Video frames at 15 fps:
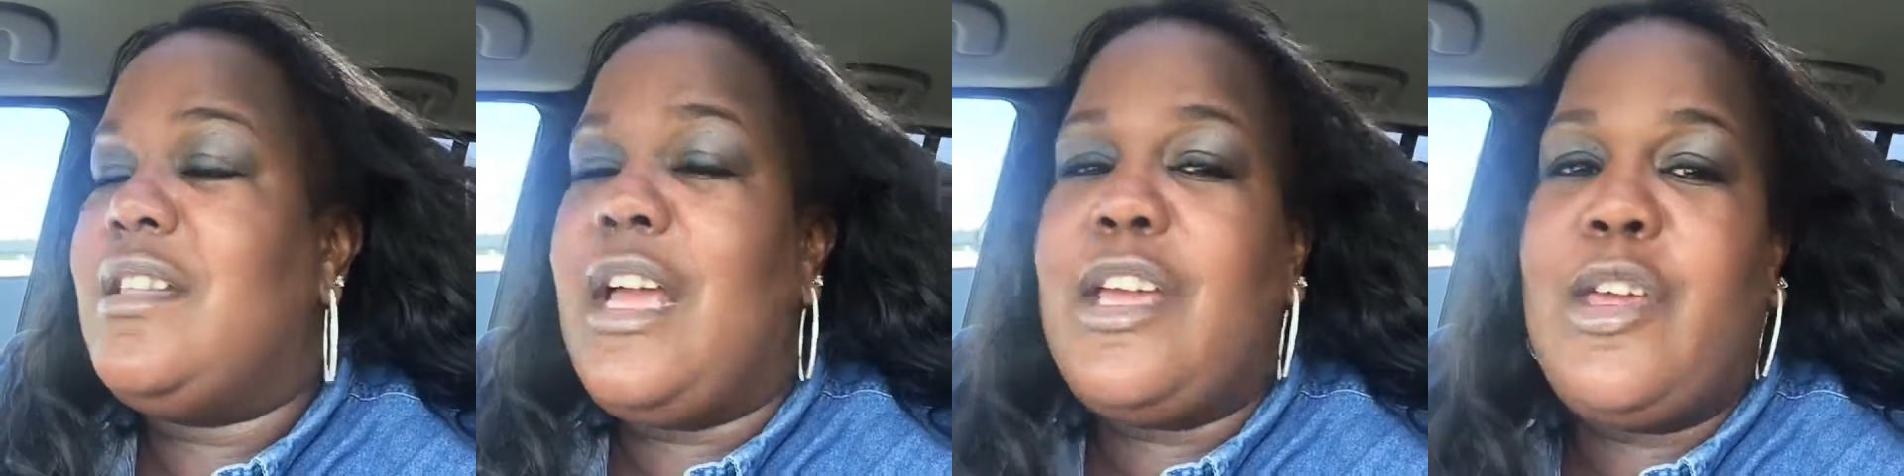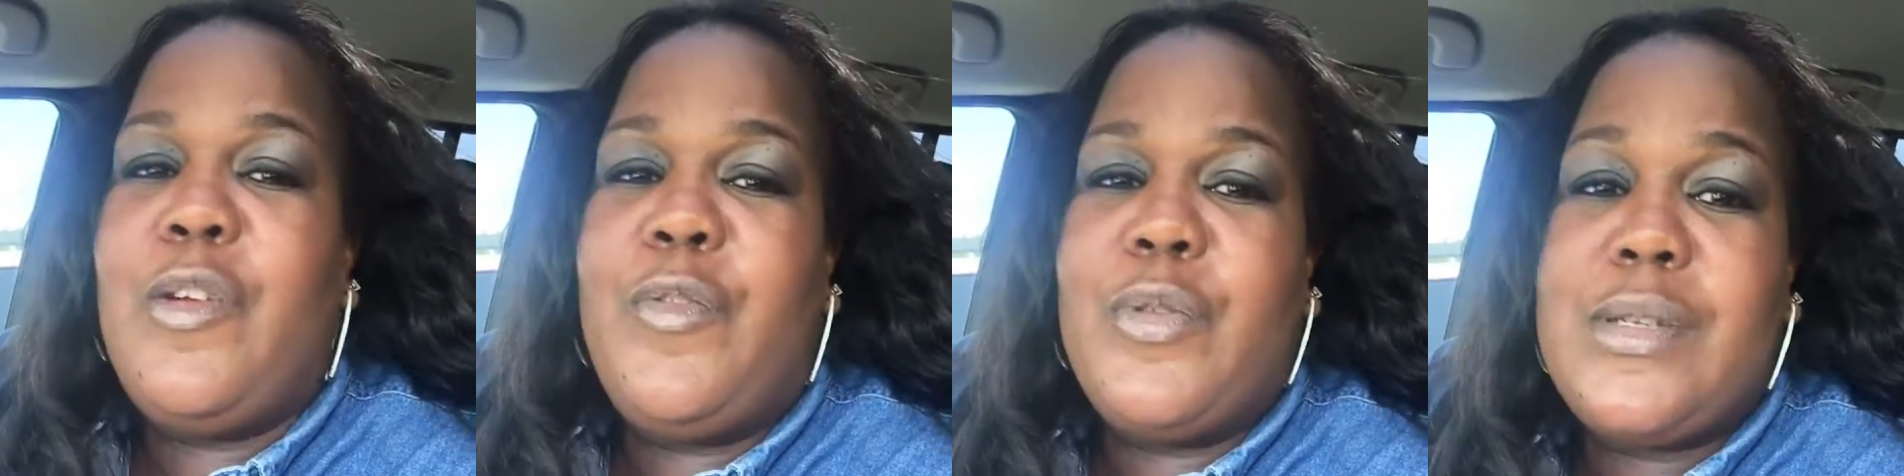
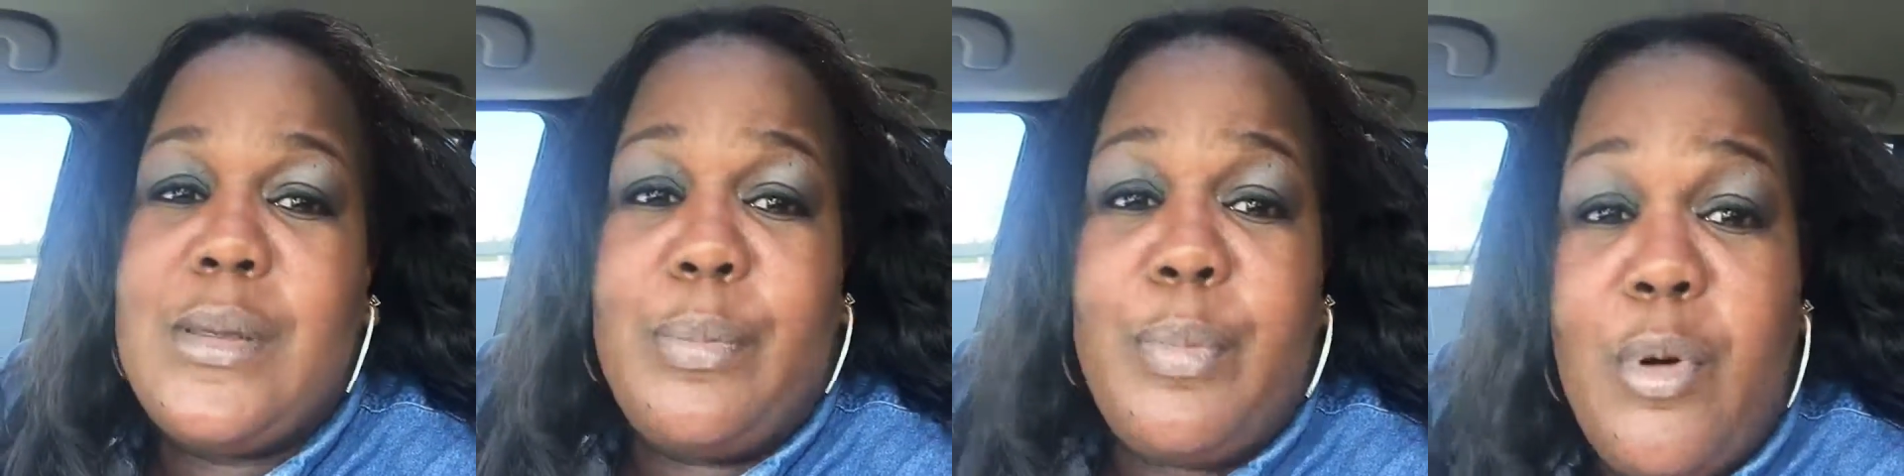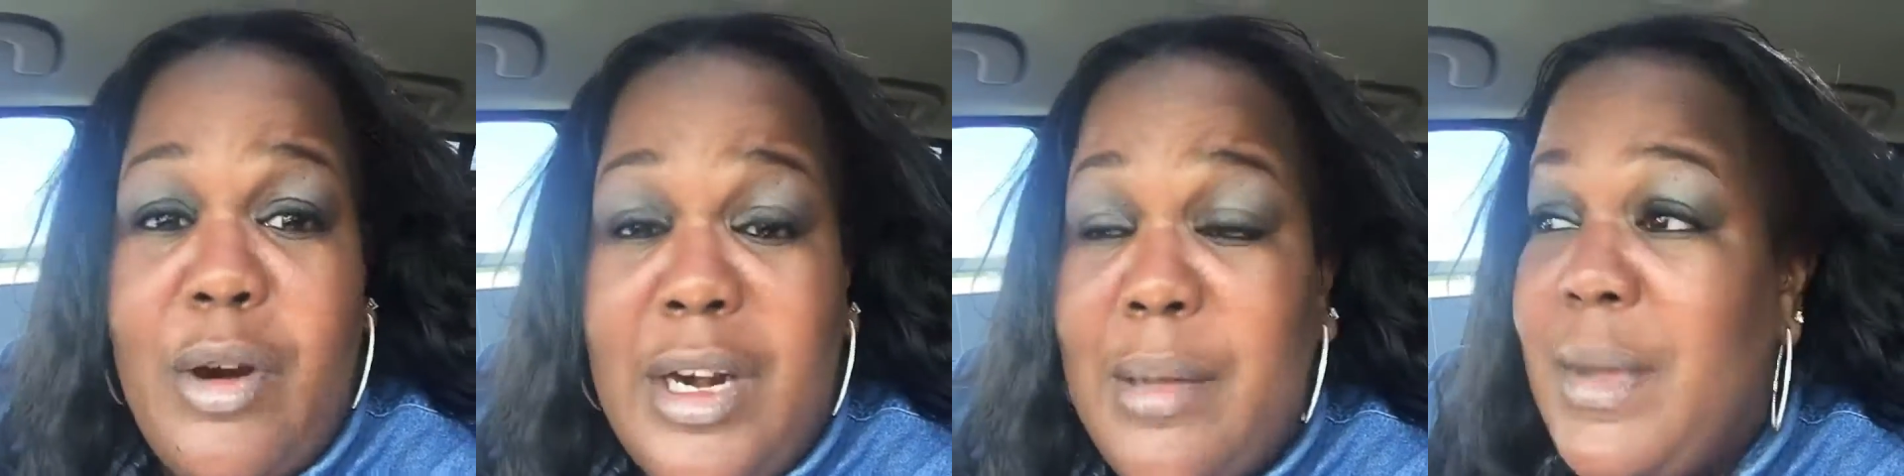Thank you for
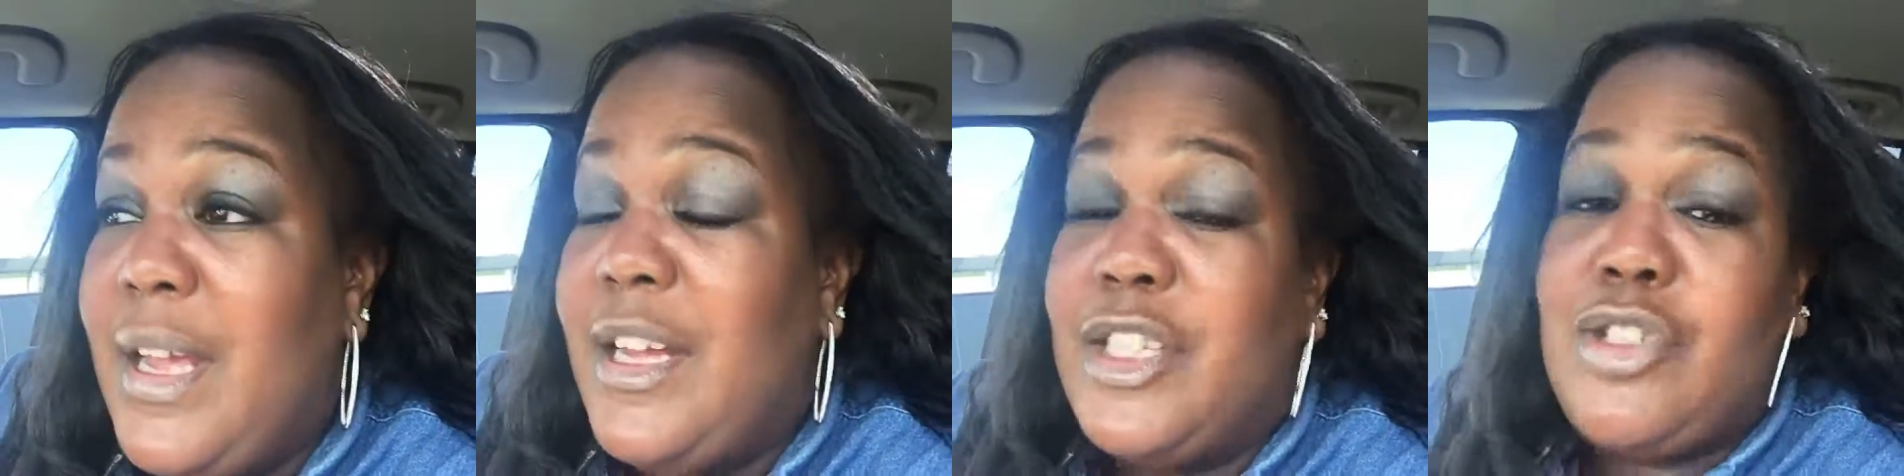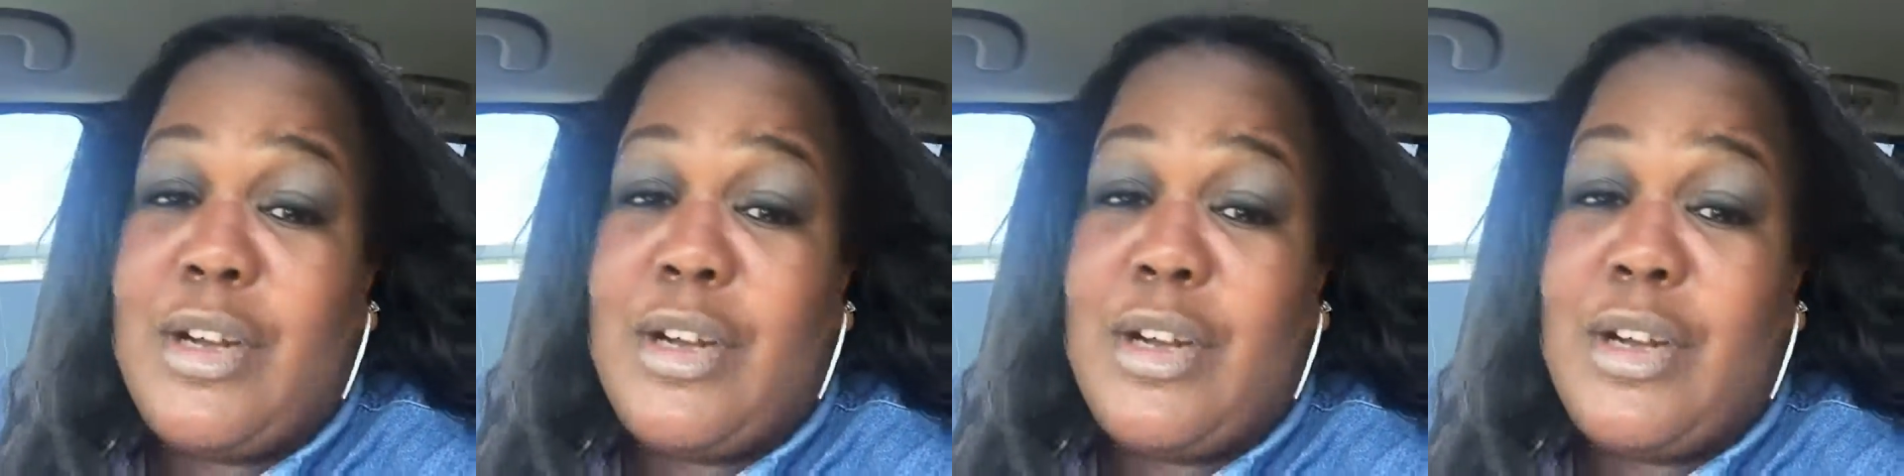supporting me and